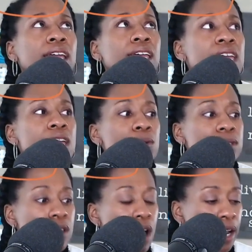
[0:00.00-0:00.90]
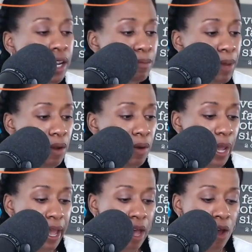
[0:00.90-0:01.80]
He was talking about
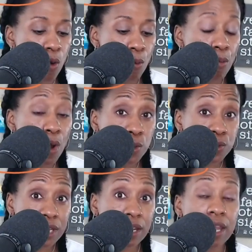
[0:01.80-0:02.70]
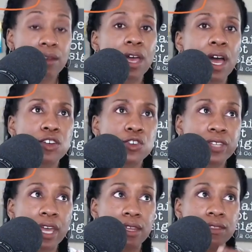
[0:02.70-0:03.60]
how most, and, and
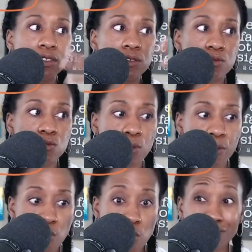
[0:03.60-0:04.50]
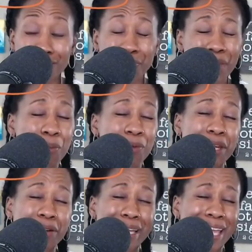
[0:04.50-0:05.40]
understand in this group of coaching, there are people
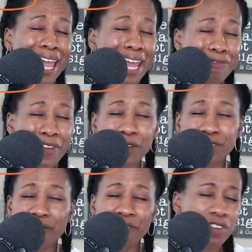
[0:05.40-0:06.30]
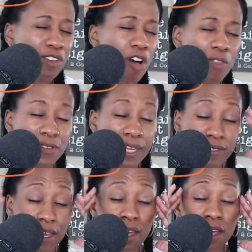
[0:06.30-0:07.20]
that are like eight figures, seven figures, all those
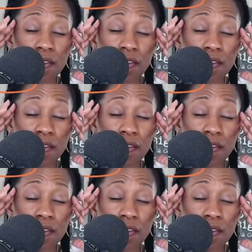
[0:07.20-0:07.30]
things.